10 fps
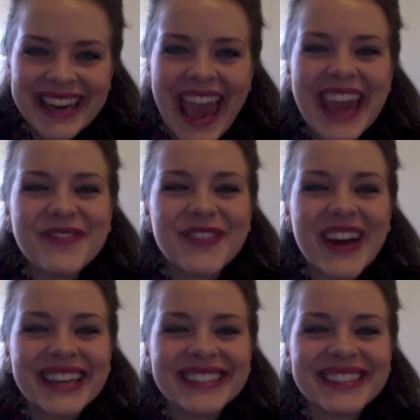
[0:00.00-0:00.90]
Hey
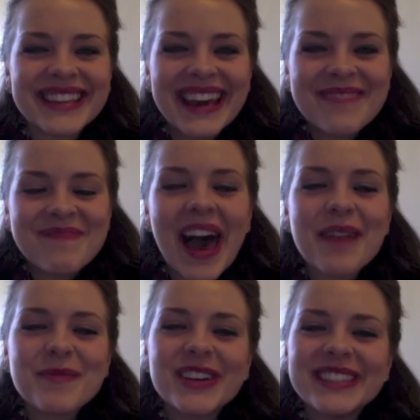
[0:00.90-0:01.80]
friends,
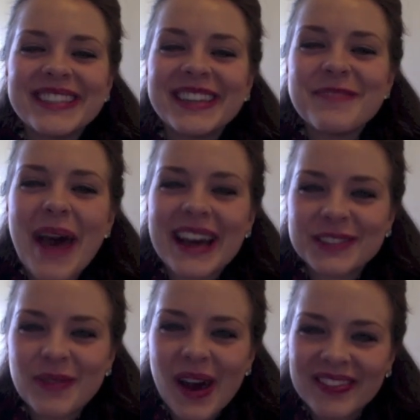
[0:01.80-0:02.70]
I'm Christina
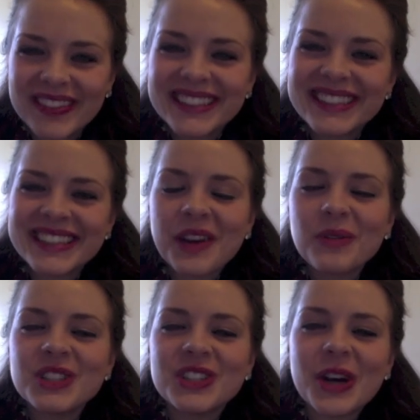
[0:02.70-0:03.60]
Maxwell, the
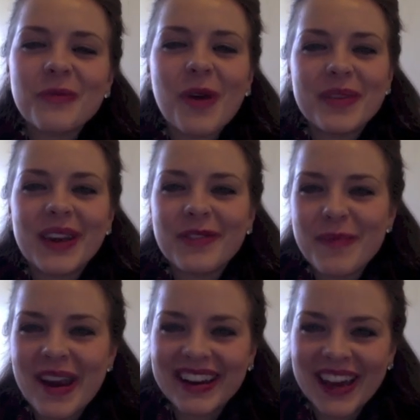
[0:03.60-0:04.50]
Distinguished Young Woman of
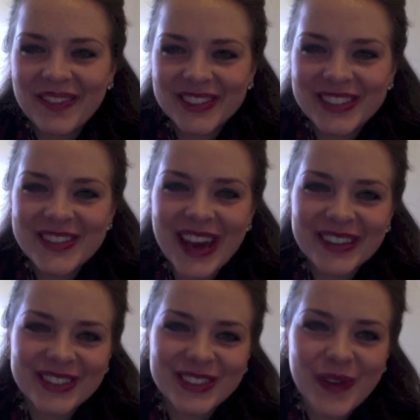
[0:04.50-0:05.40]
America for
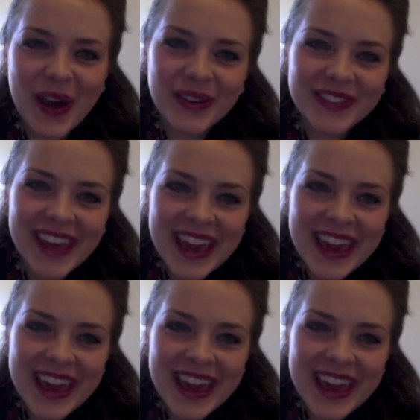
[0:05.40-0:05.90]
2012.